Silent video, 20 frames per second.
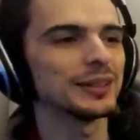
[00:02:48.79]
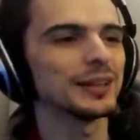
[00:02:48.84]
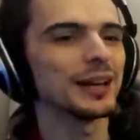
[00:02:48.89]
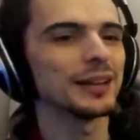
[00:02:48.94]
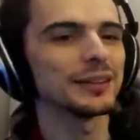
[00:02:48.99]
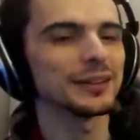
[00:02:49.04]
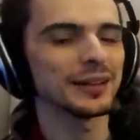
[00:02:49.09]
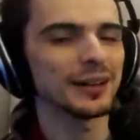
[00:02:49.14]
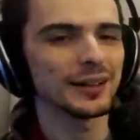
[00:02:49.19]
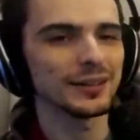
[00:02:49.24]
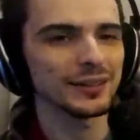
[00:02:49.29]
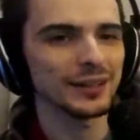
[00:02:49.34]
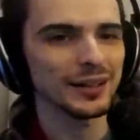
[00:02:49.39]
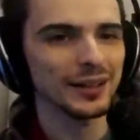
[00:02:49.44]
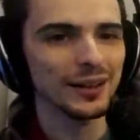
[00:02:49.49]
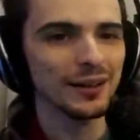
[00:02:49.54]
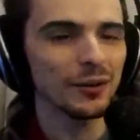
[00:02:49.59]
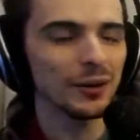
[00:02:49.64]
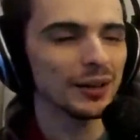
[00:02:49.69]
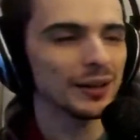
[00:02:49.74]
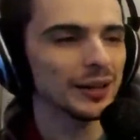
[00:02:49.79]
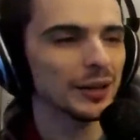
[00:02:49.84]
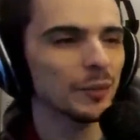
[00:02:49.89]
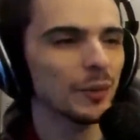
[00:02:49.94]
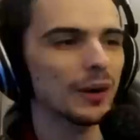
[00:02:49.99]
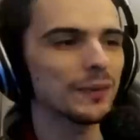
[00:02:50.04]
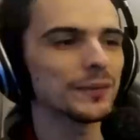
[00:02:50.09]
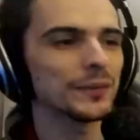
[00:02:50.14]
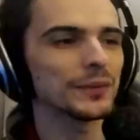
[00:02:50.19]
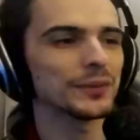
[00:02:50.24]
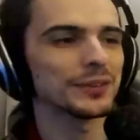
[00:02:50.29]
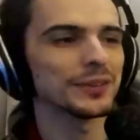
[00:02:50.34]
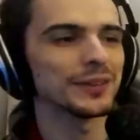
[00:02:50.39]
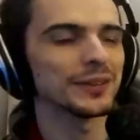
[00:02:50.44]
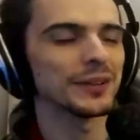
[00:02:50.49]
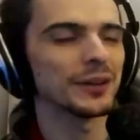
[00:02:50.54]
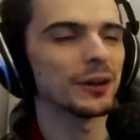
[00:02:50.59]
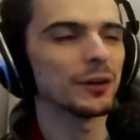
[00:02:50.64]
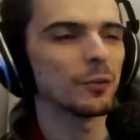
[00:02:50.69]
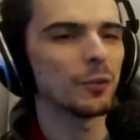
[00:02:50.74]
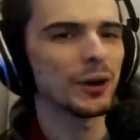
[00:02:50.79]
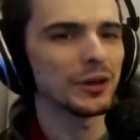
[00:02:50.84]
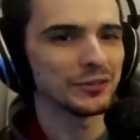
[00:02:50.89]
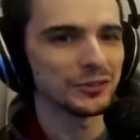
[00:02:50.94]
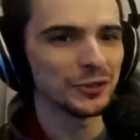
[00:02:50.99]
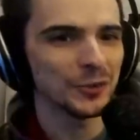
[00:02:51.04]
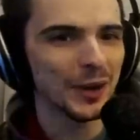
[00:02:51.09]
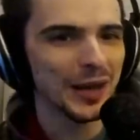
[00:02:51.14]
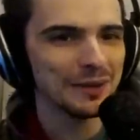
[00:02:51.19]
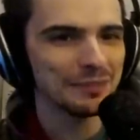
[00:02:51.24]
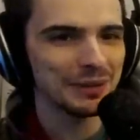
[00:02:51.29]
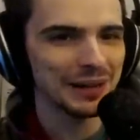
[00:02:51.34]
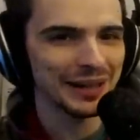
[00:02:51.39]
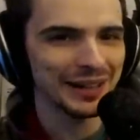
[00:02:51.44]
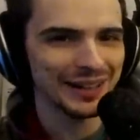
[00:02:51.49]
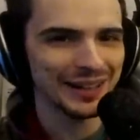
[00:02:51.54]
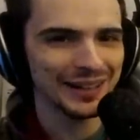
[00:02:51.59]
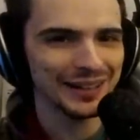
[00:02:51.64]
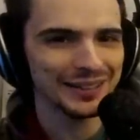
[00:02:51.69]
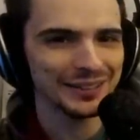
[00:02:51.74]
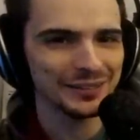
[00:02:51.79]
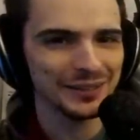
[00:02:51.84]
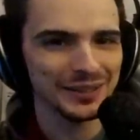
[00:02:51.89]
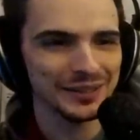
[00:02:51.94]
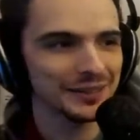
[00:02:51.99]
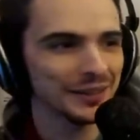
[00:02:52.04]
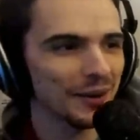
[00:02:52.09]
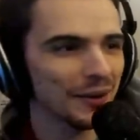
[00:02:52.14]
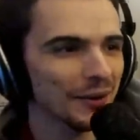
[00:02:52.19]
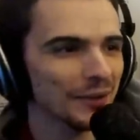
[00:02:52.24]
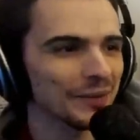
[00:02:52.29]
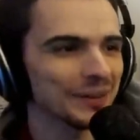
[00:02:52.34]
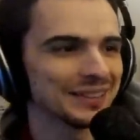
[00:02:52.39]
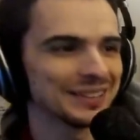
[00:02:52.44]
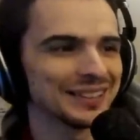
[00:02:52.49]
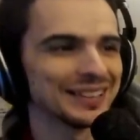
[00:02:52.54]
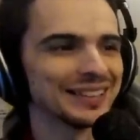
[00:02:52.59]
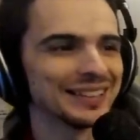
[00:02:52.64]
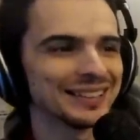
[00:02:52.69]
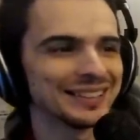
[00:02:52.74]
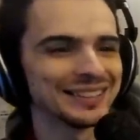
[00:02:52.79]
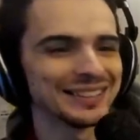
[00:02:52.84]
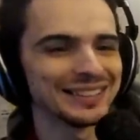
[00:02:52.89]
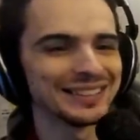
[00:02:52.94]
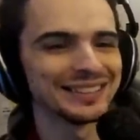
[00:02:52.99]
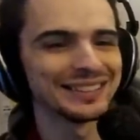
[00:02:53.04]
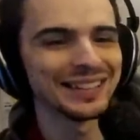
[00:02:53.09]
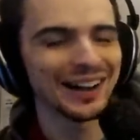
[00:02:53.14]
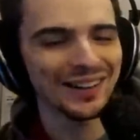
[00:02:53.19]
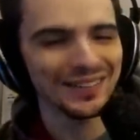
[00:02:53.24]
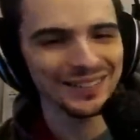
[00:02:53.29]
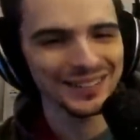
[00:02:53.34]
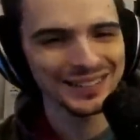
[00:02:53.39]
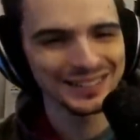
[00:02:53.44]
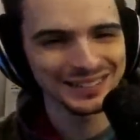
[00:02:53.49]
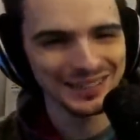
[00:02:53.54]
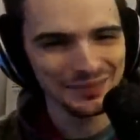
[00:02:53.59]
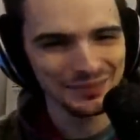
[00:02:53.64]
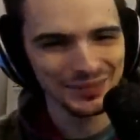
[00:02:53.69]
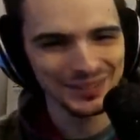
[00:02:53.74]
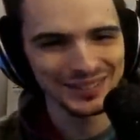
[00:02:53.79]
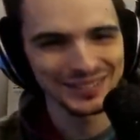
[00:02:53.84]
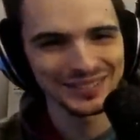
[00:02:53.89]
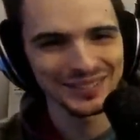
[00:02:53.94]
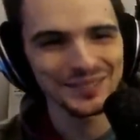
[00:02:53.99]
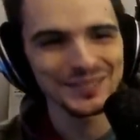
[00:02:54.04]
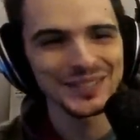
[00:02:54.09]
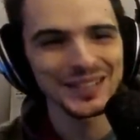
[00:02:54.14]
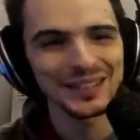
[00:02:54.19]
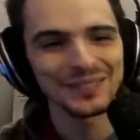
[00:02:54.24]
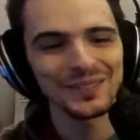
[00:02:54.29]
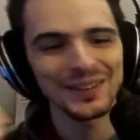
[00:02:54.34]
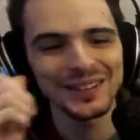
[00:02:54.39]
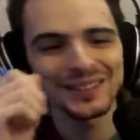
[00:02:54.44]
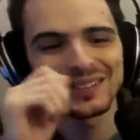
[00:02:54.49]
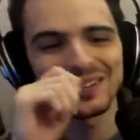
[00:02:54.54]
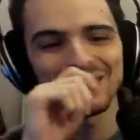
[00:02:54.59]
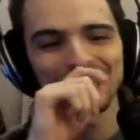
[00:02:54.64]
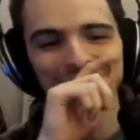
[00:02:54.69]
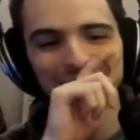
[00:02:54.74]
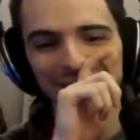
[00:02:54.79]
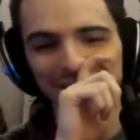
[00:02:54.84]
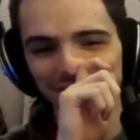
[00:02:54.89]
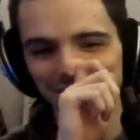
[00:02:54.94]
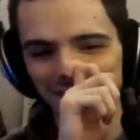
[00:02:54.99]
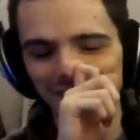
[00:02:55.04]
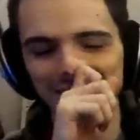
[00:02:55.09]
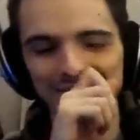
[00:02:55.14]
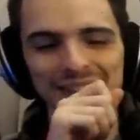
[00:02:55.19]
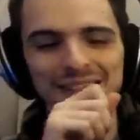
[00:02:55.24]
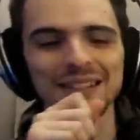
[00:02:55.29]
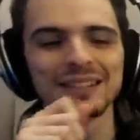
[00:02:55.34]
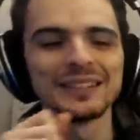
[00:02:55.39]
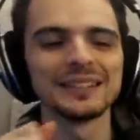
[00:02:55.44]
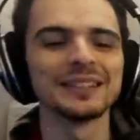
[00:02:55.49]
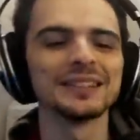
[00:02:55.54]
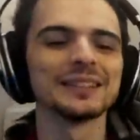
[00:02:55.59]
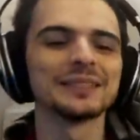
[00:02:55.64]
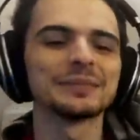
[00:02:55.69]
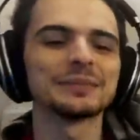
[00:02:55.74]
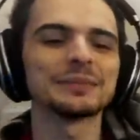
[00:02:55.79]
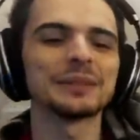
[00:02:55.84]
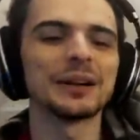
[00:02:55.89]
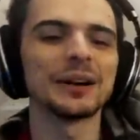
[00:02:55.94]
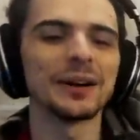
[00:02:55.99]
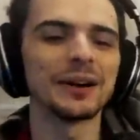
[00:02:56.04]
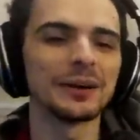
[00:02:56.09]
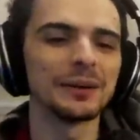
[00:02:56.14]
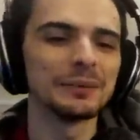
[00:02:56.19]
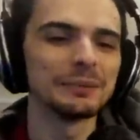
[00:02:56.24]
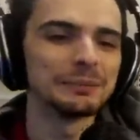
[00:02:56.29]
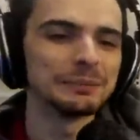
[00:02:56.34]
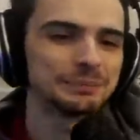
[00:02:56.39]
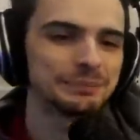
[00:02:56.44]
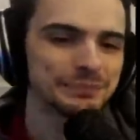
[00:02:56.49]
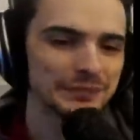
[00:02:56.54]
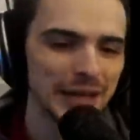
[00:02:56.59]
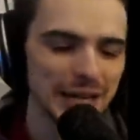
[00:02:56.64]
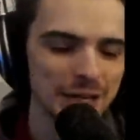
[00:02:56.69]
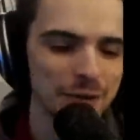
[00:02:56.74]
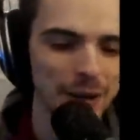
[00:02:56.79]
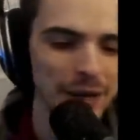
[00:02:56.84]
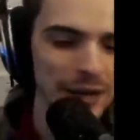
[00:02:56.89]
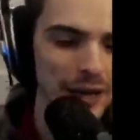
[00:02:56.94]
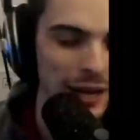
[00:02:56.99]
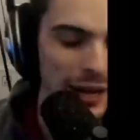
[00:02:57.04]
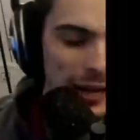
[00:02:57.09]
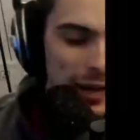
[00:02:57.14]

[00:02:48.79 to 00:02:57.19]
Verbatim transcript: And then guys like, oh, I like waffles, and they go, wait, so you had pancakes? Like, no, it's it's an entirely separate subject. Why are you going there? Um. Anyway, I,